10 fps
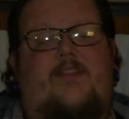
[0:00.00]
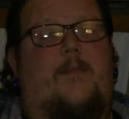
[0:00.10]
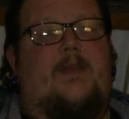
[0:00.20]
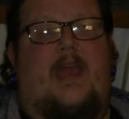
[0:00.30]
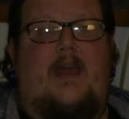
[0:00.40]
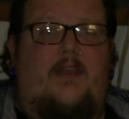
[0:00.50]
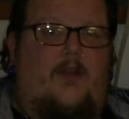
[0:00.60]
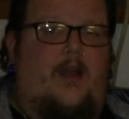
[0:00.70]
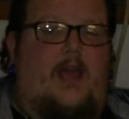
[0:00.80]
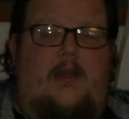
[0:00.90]
stepdad,
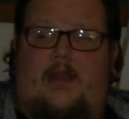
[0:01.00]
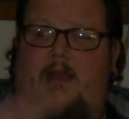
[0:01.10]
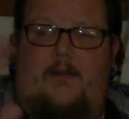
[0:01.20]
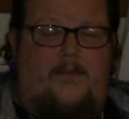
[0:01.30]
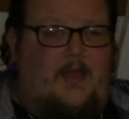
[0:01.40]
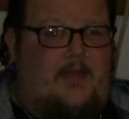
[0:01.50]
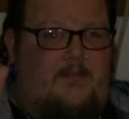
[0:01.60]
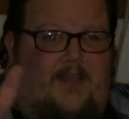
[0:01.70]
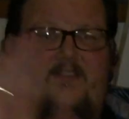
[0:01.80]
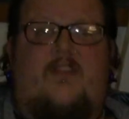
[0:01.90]
and
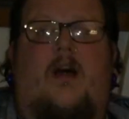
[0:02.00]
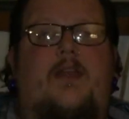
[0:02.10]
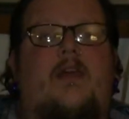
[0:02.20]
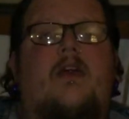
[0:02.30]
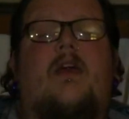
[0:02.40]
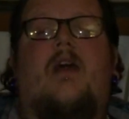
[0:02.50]
my son.